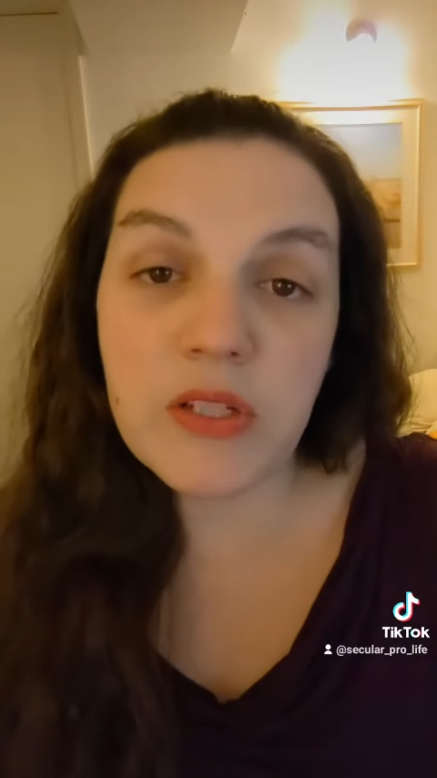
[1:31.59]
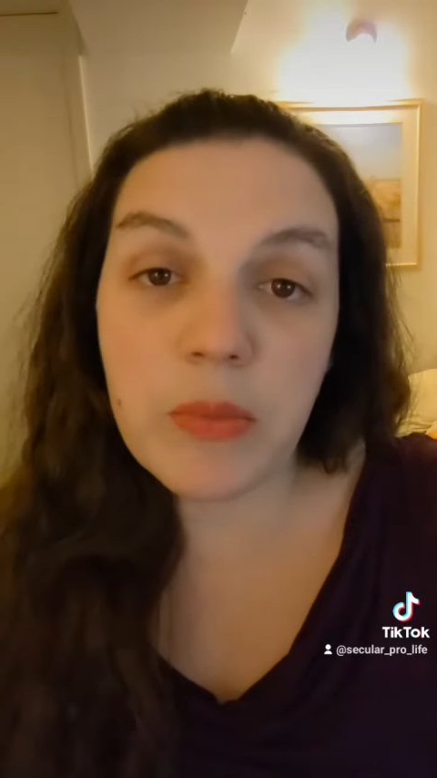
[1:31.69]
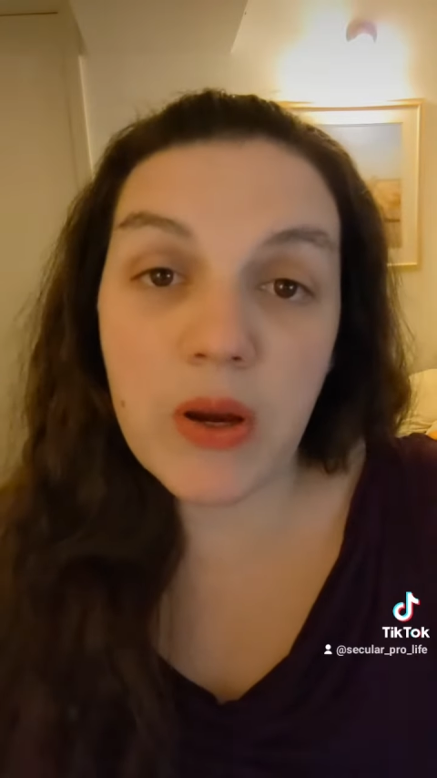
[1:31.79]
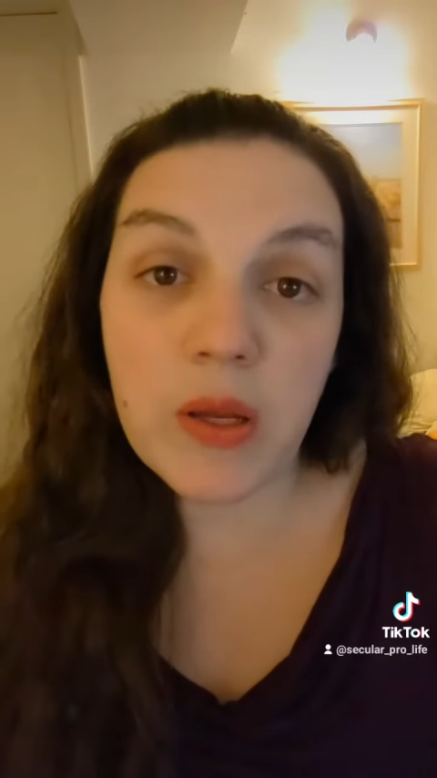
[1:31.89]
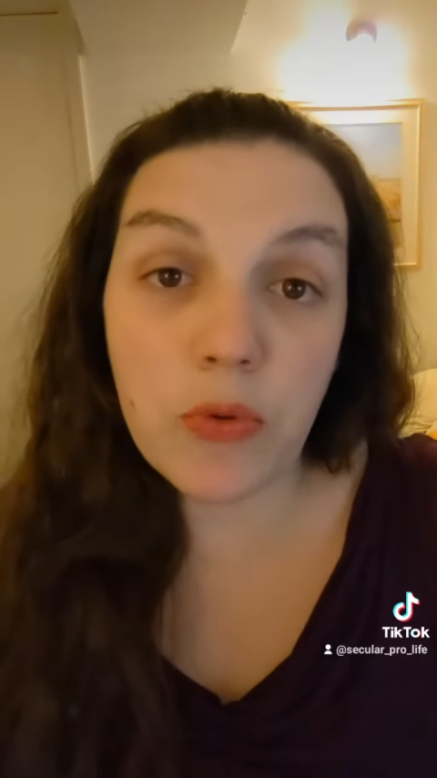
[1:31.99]
to
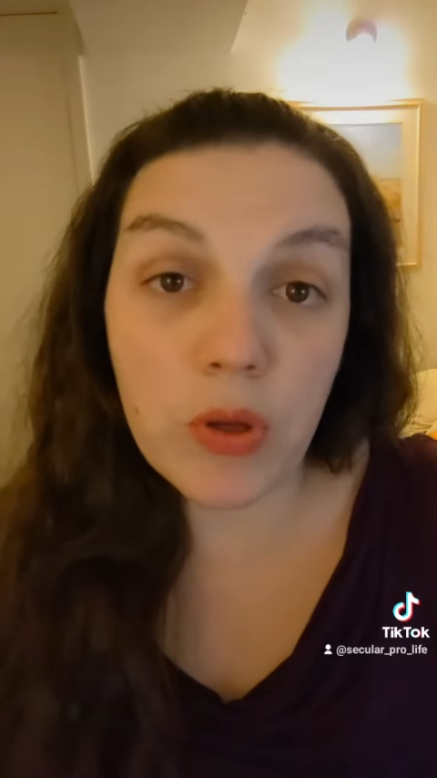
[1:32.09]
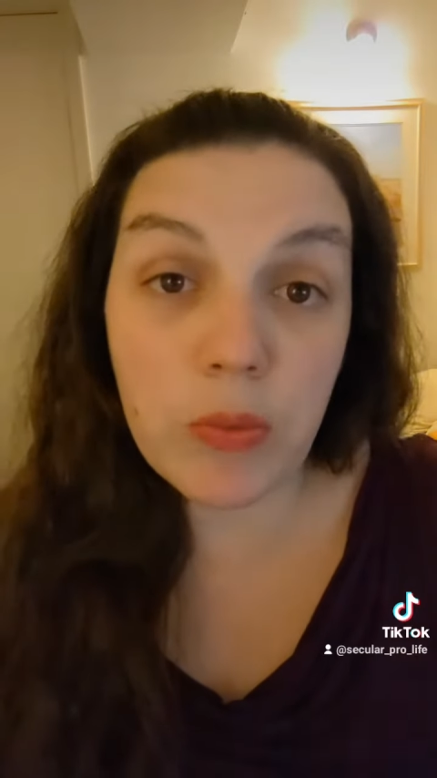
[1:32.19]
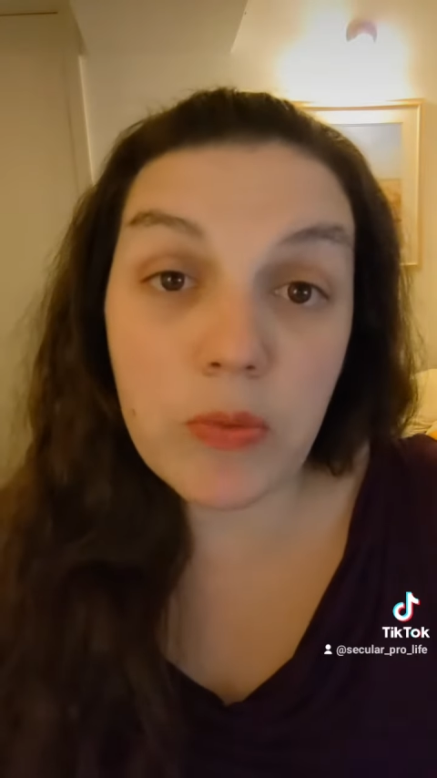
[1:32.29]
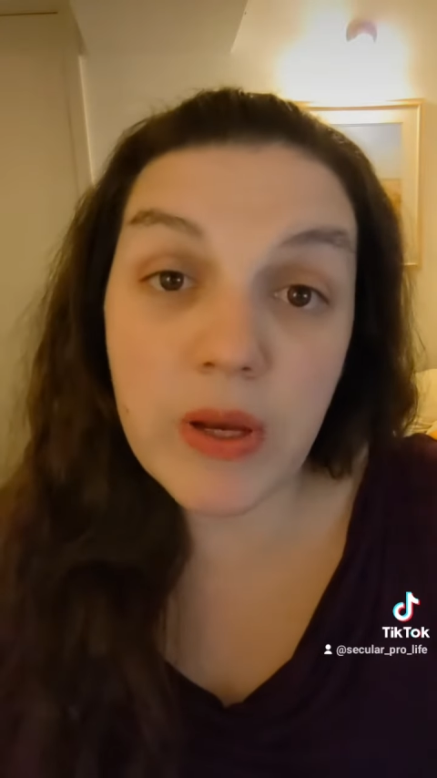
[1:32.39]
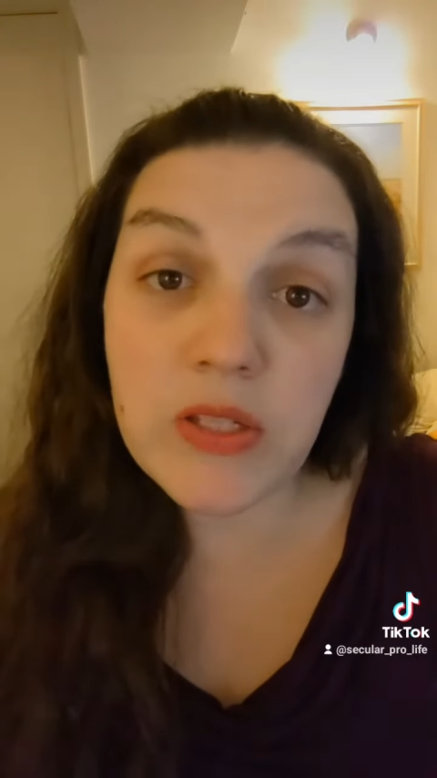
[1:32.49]
marry
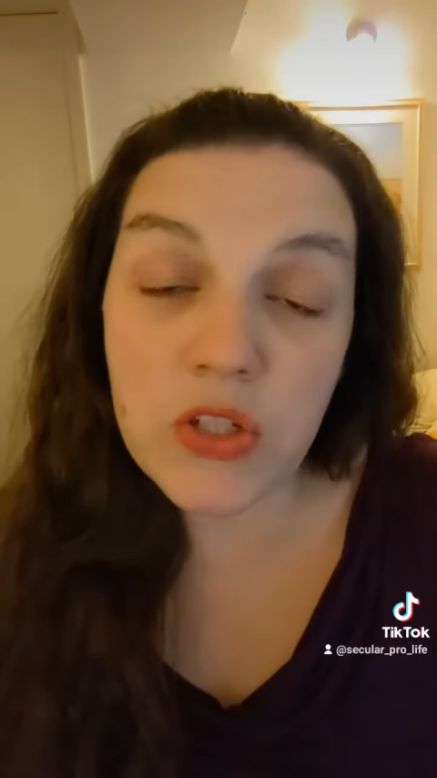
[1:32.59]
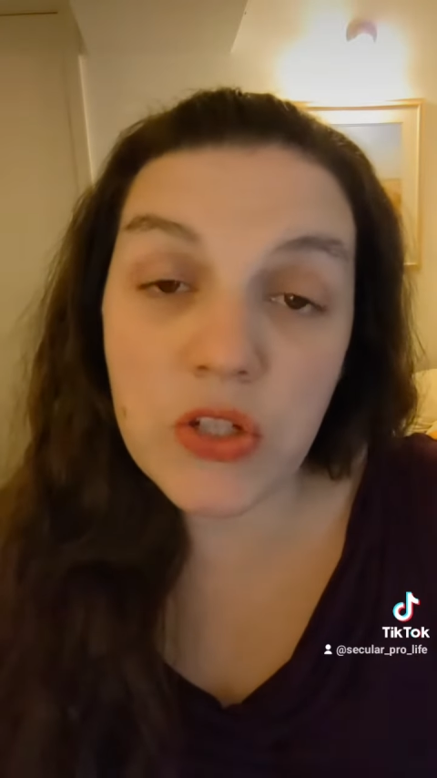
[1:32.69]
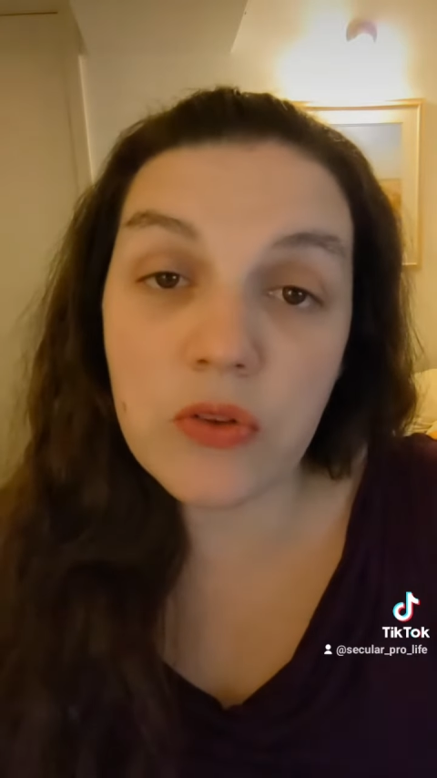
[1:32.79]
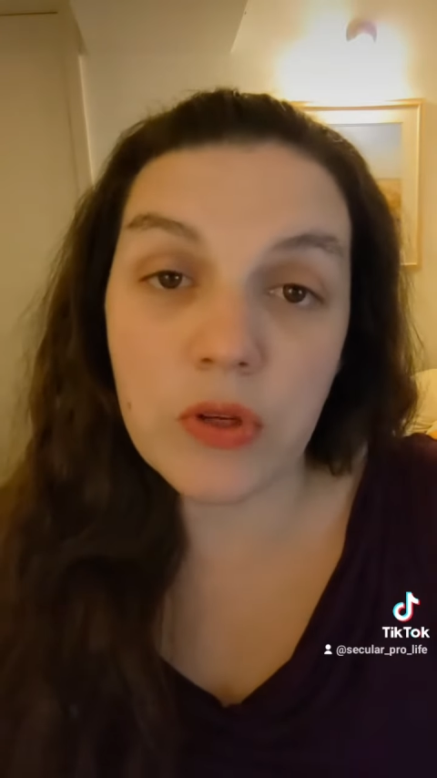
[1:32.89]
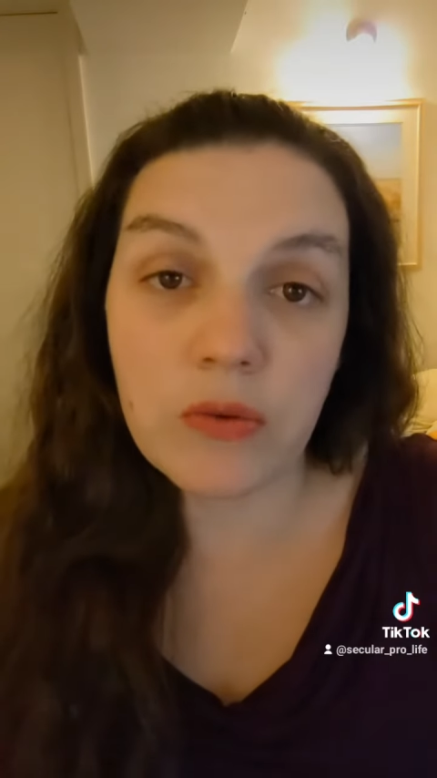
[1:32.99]
prepubescent
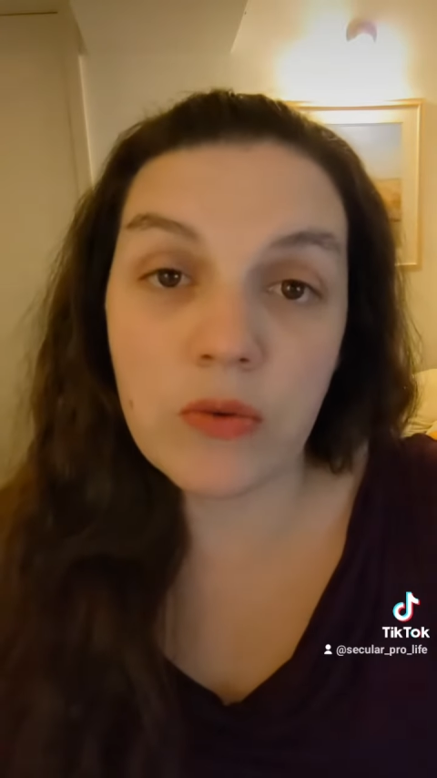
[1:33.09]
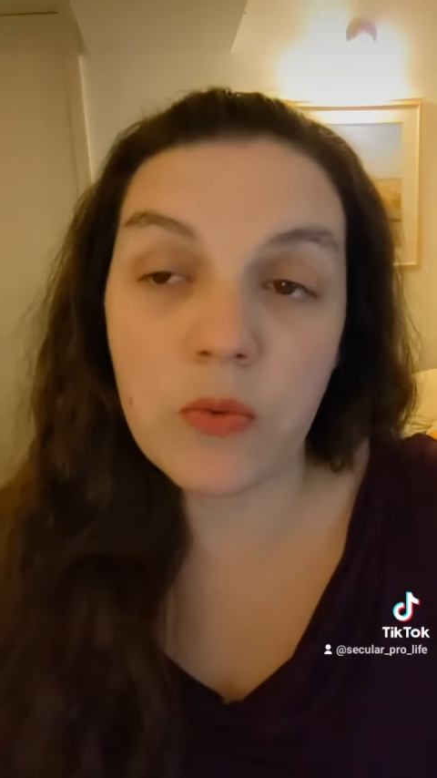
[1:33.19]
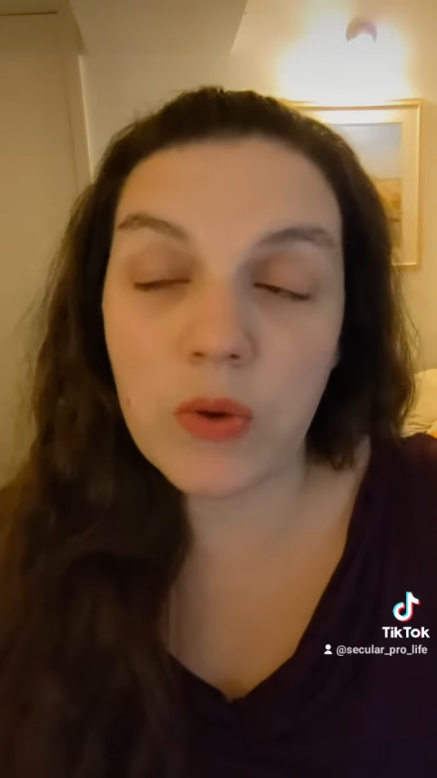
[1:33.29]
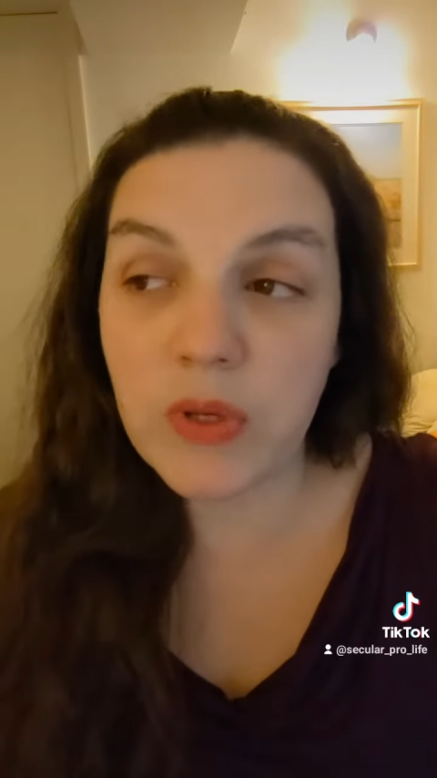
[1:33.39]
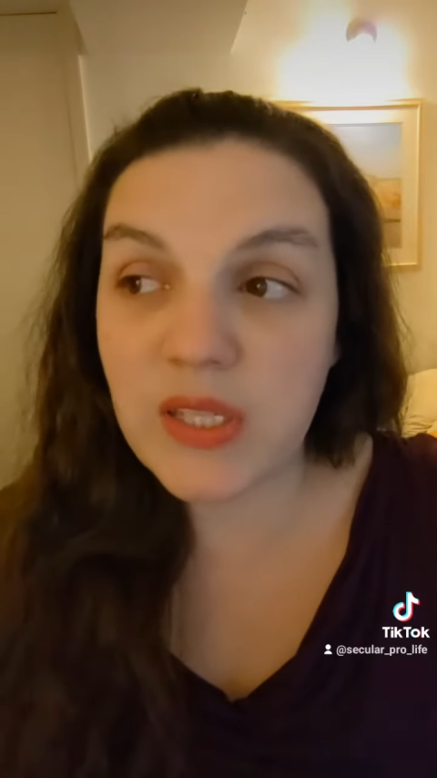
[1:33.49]
children,
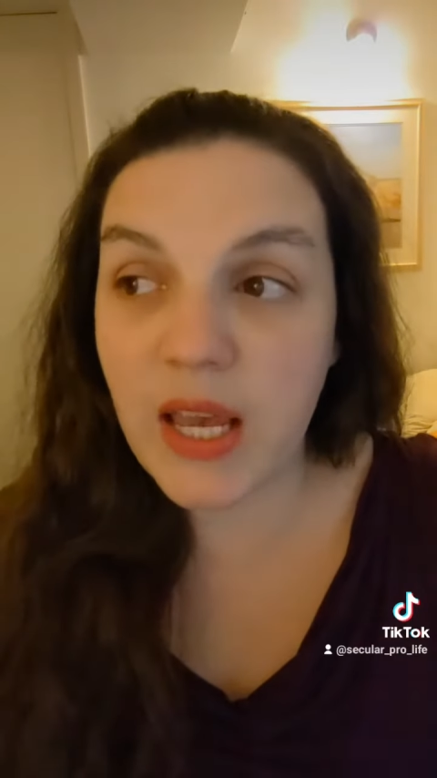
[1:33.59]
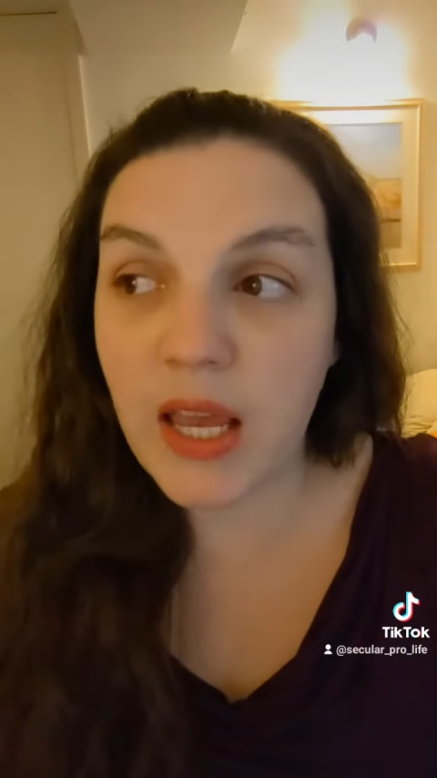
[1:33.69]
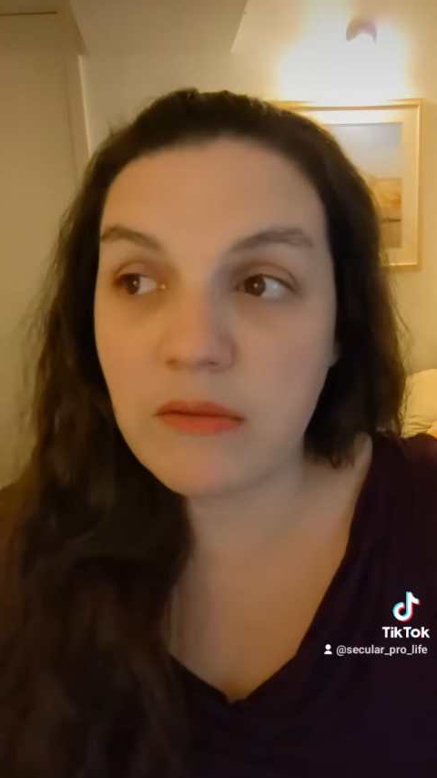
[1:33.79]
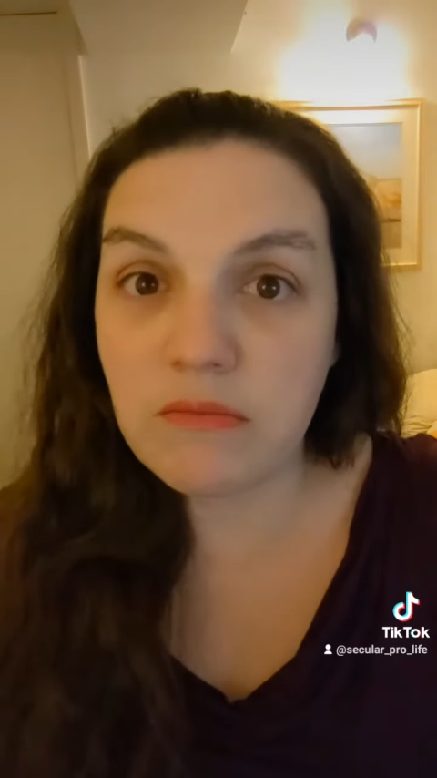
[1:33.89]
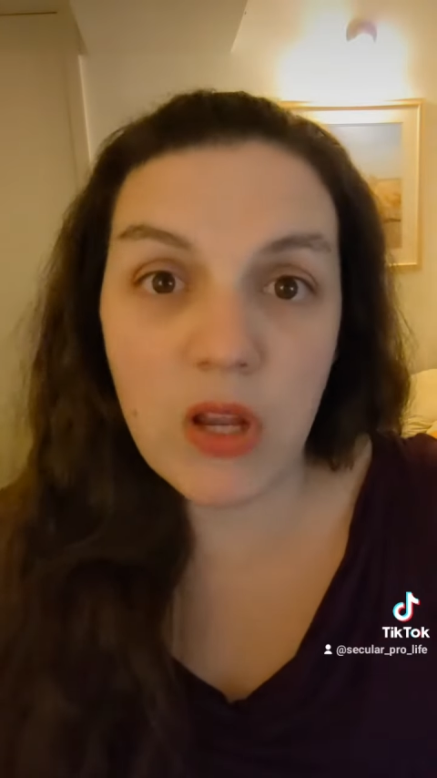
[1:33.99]
we would
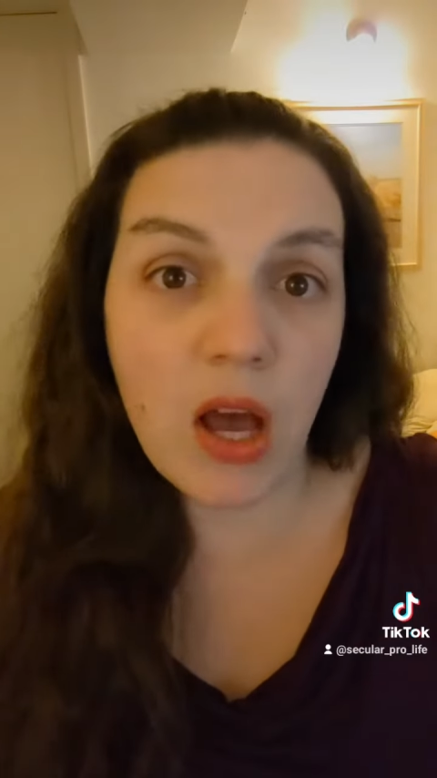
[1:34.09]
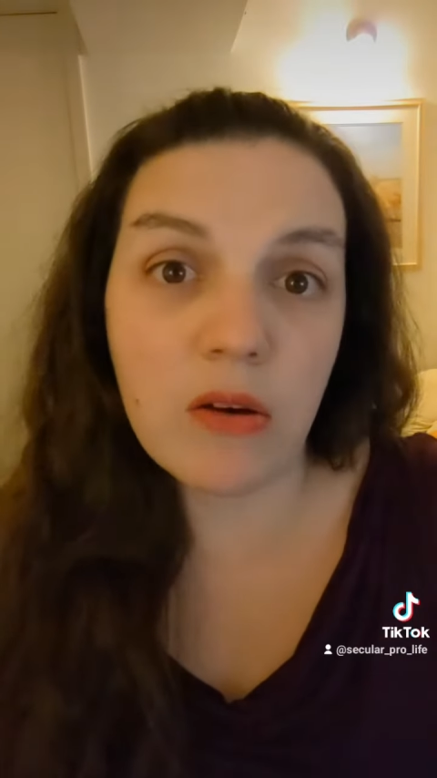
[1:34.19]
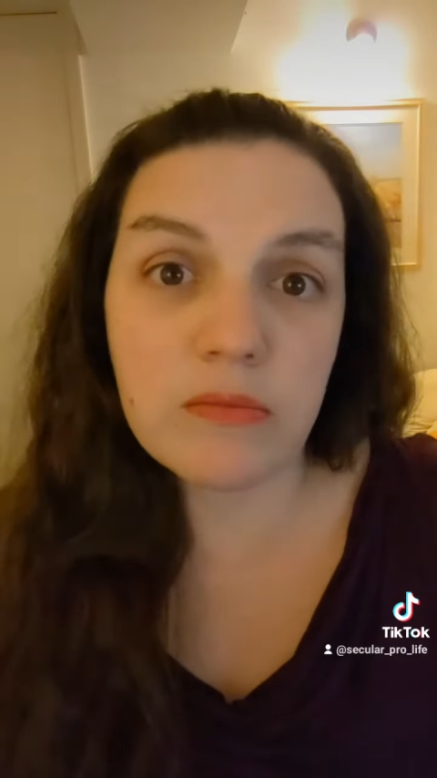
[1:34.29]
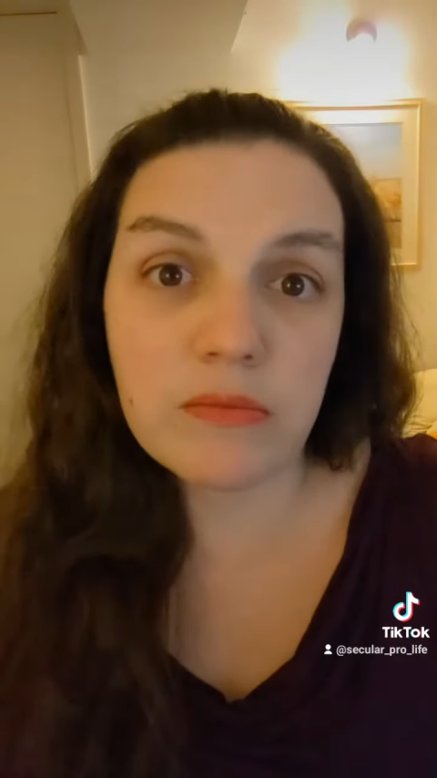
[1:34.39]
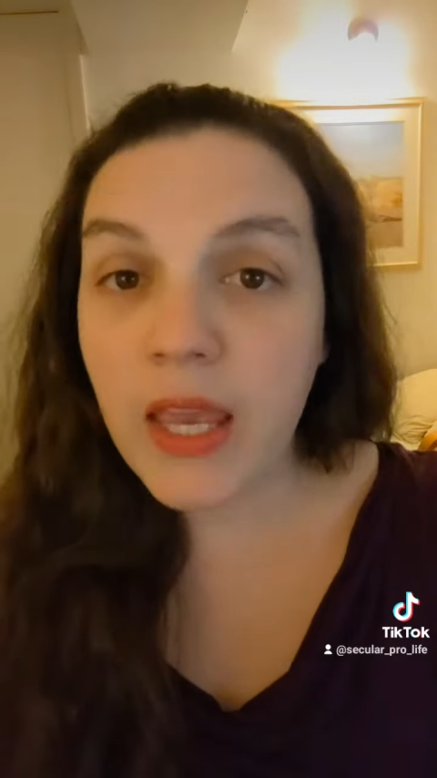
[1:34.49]
say, no,